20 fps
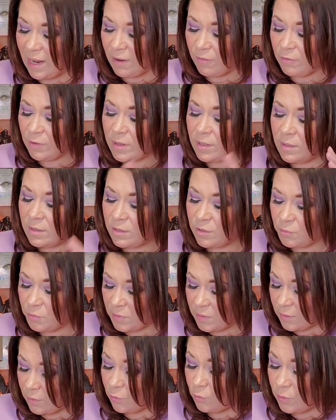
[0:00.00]
Everything is
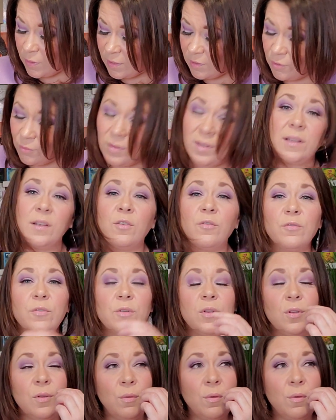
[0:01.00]
crystal clear for you.